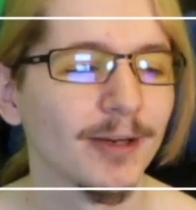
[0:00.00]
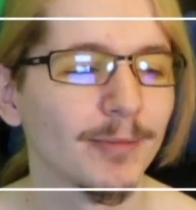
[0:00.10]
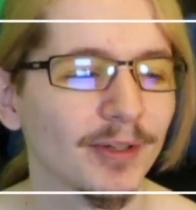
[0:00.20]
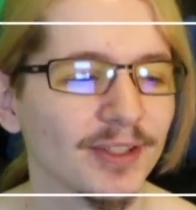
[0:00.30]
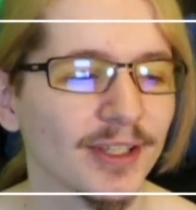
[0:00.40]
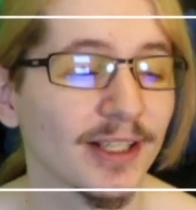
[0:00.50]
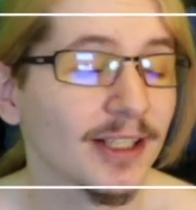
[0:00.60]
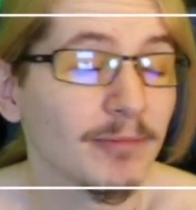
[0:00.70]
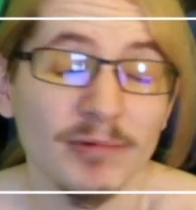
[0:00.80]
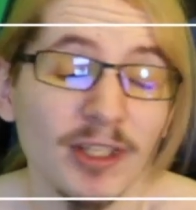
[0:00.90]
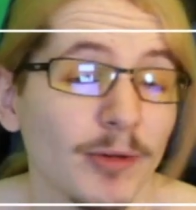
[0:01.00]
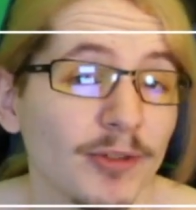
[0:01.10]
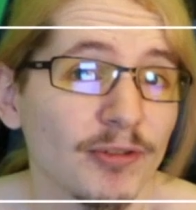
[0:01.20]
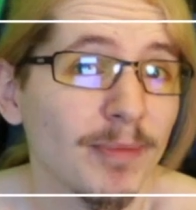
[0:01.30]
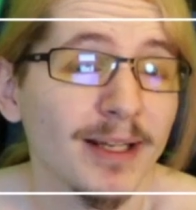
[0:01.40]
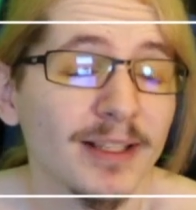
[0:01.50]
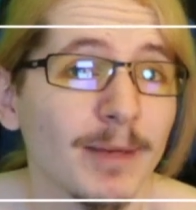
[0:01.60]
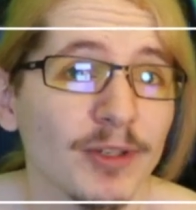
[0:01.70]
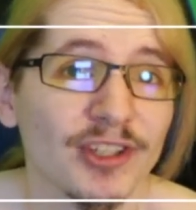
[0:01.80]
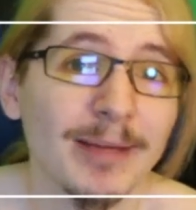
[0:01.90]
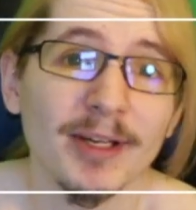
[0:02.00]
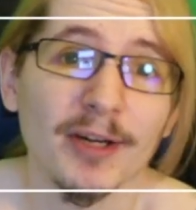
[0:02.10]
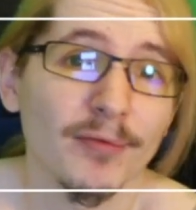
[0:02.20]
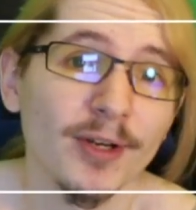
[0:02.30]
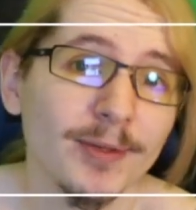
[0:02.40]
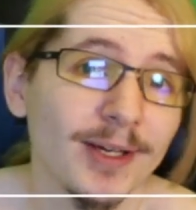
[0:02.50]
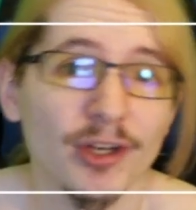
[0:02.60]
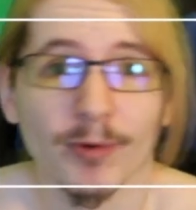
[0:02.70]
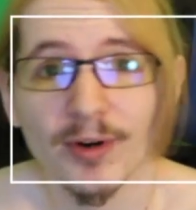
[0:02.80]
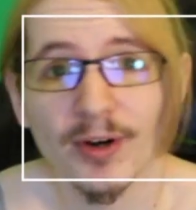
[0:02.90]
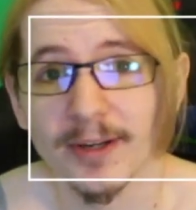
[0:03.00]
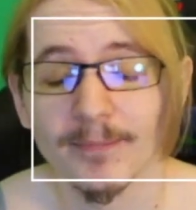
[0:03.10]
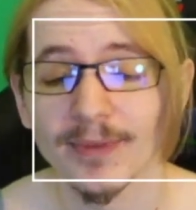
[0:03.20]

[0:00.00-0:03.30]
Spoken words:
But, you know, it just depends how much time you got free to actually work on it.